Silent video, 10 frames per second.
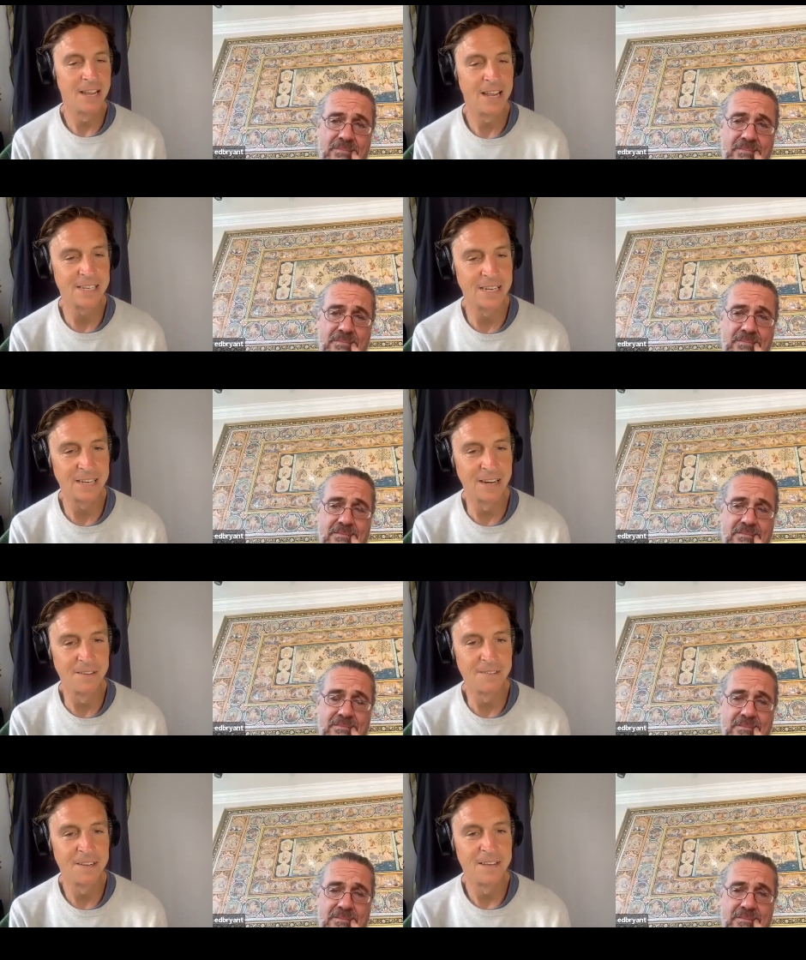Speaker 1: it's you
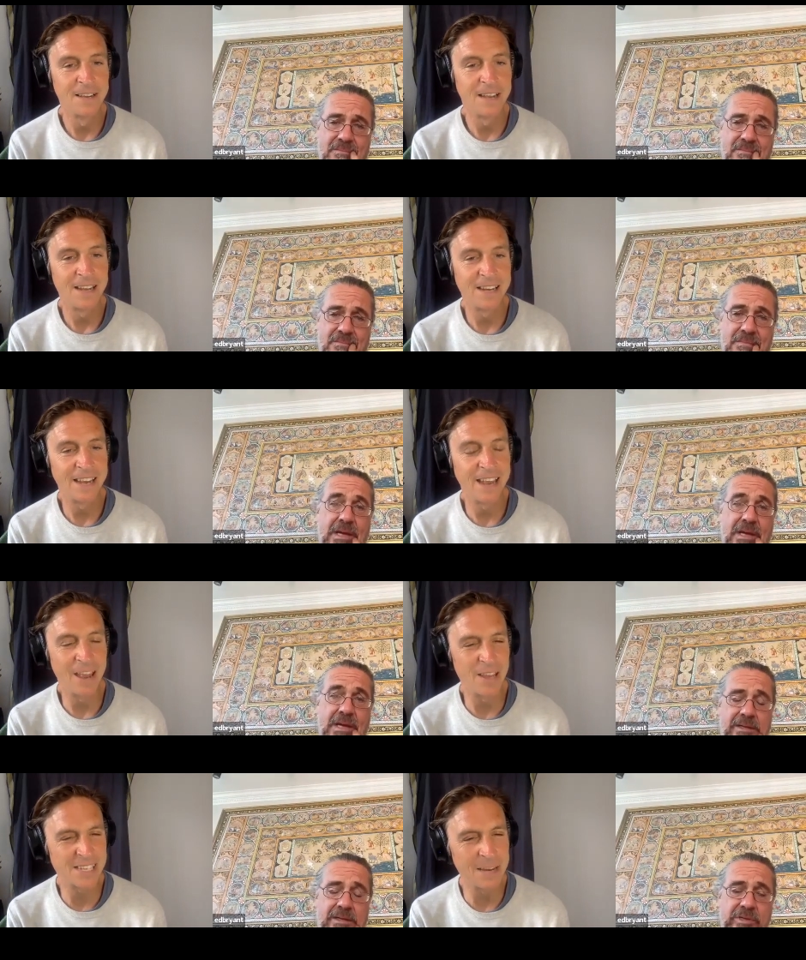know it,
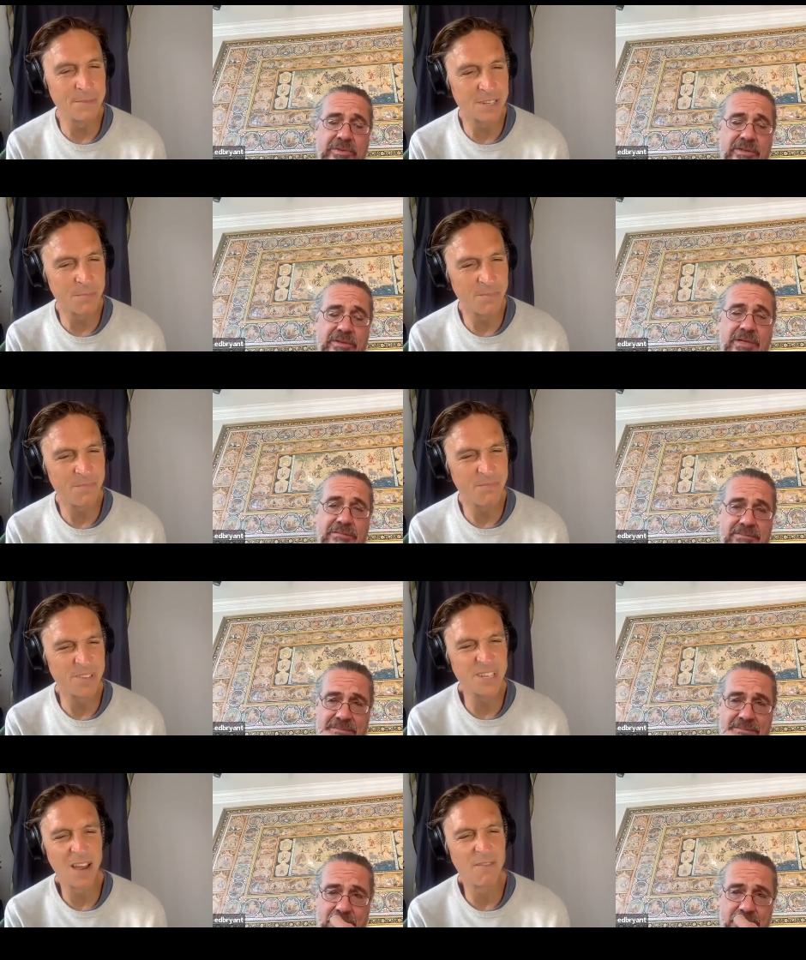it seems to
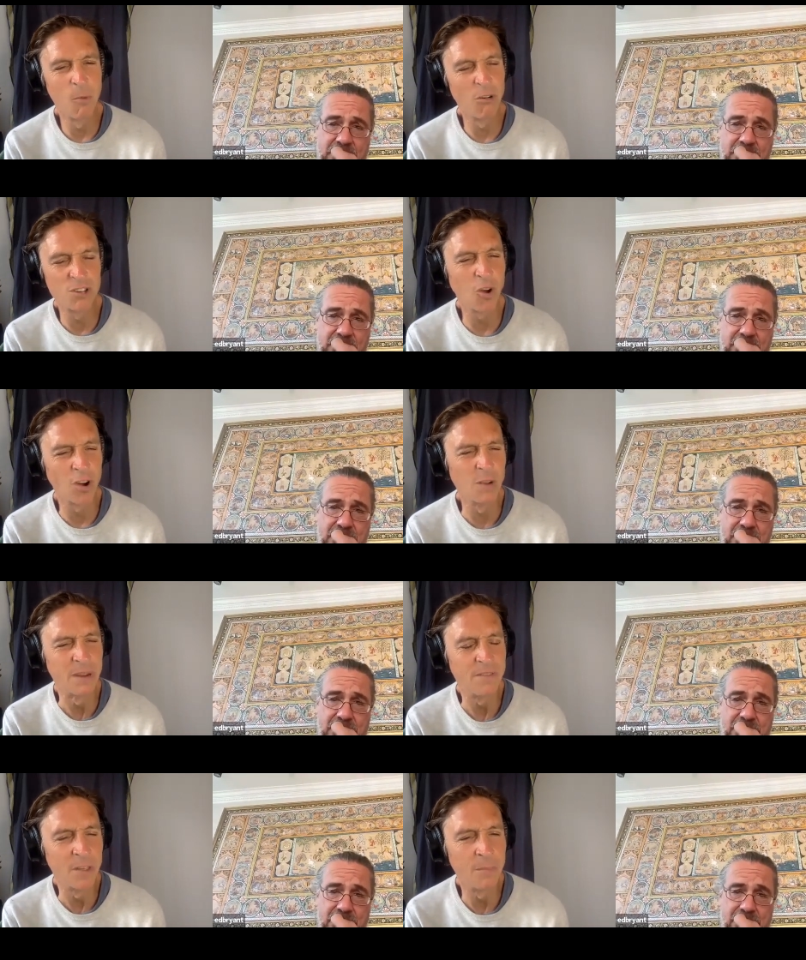preserve more
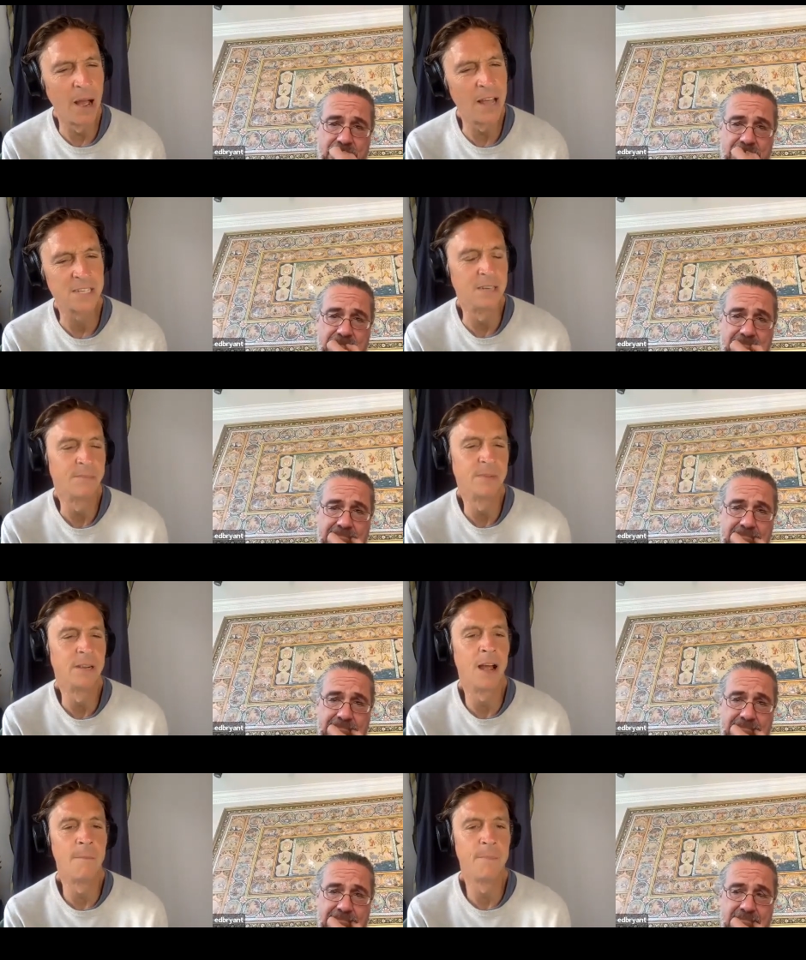autonomy for the person
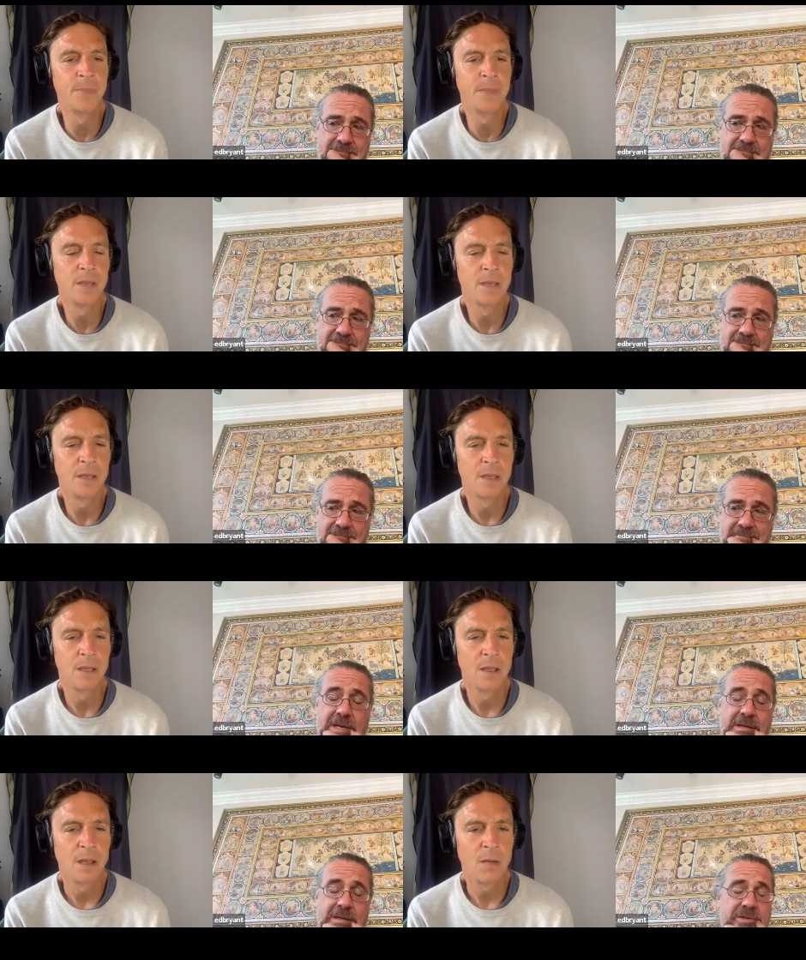but um
Speaker 2: I
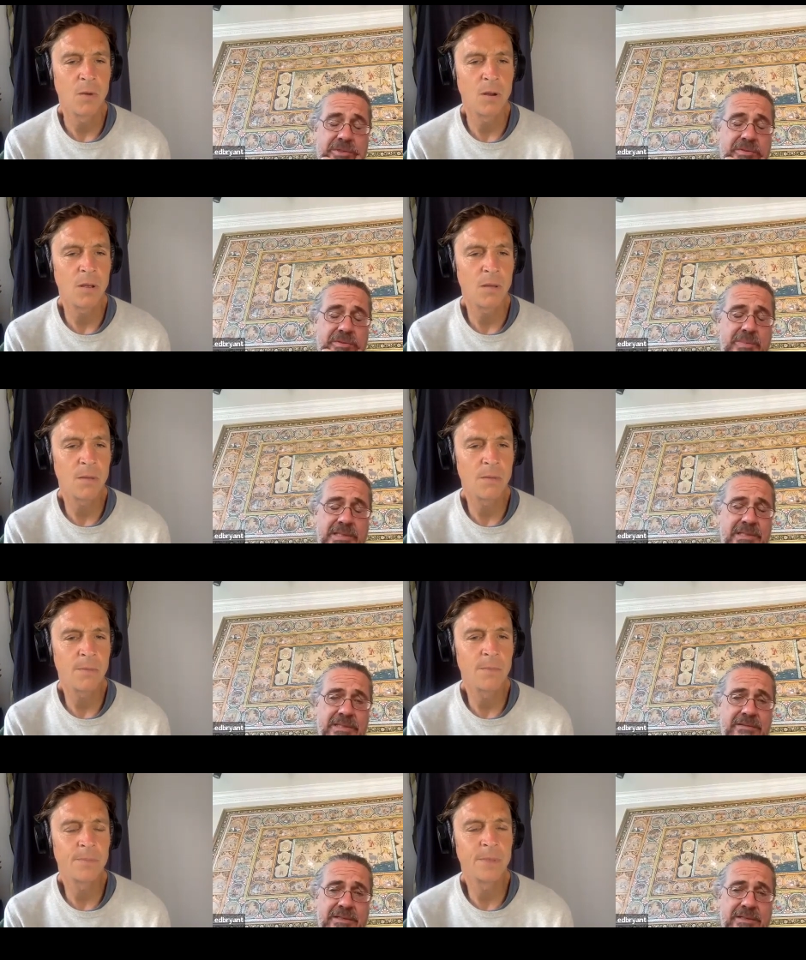agree with you but,
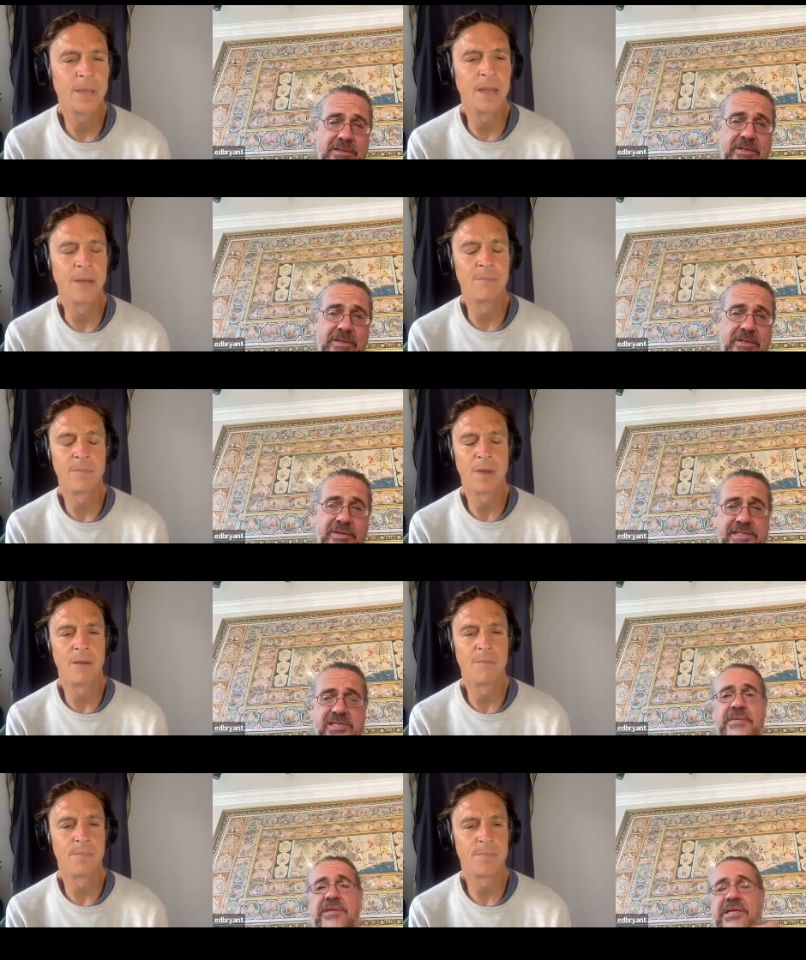completely. You know, yeah,
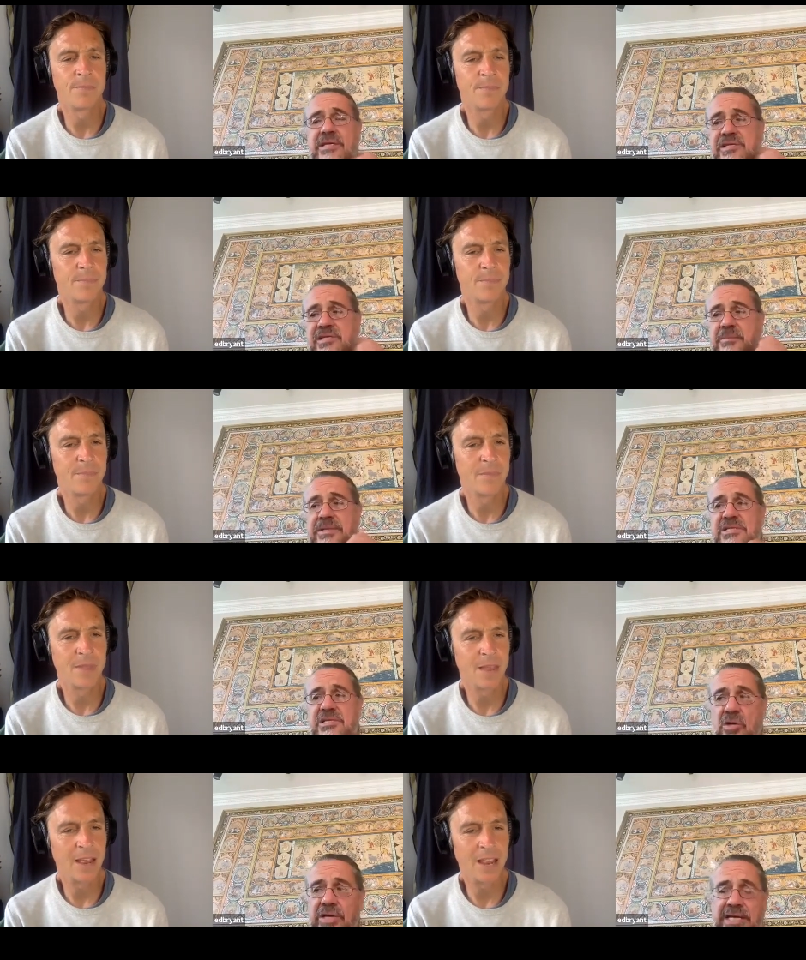um, is
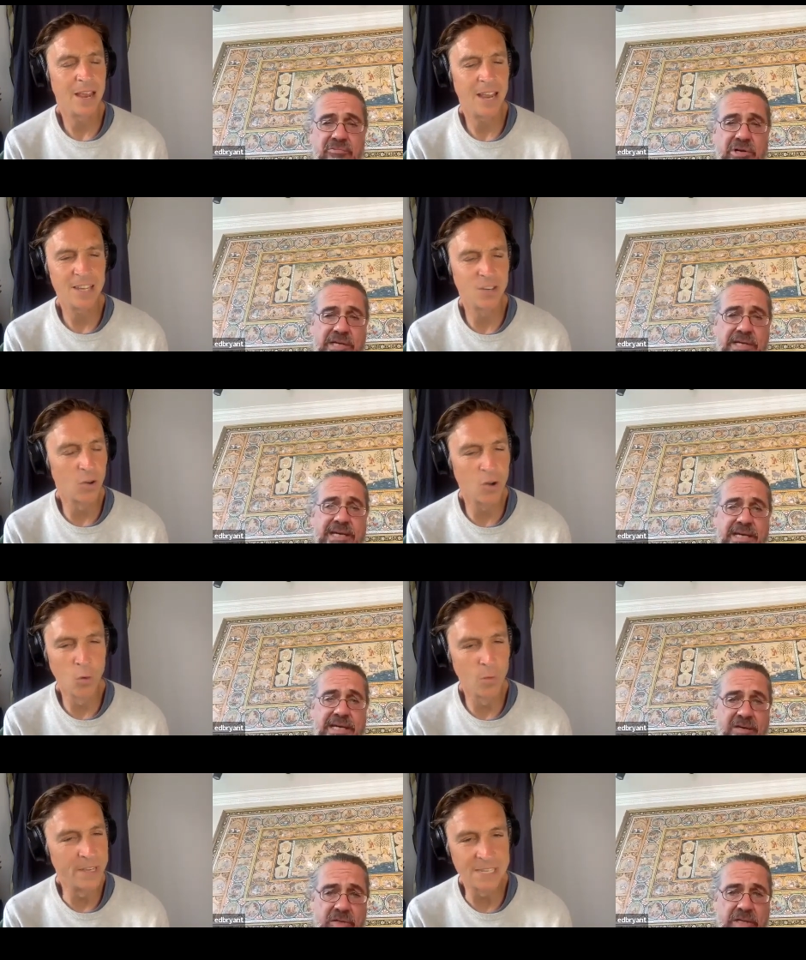not in right. It's not
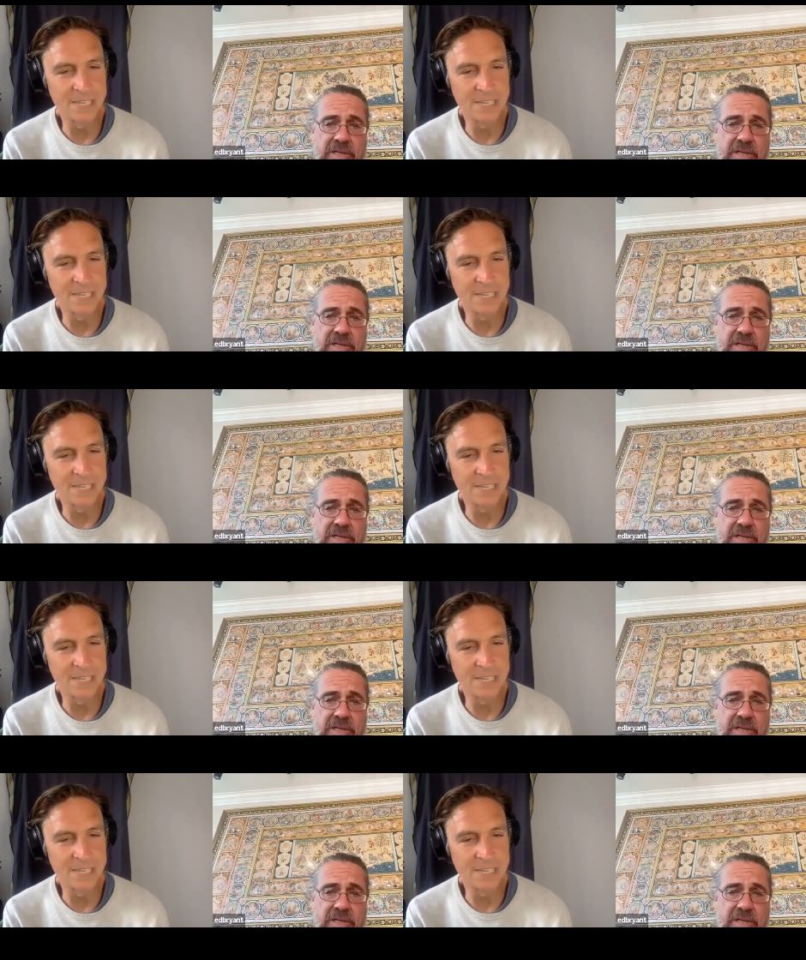cool
Speaker 1: these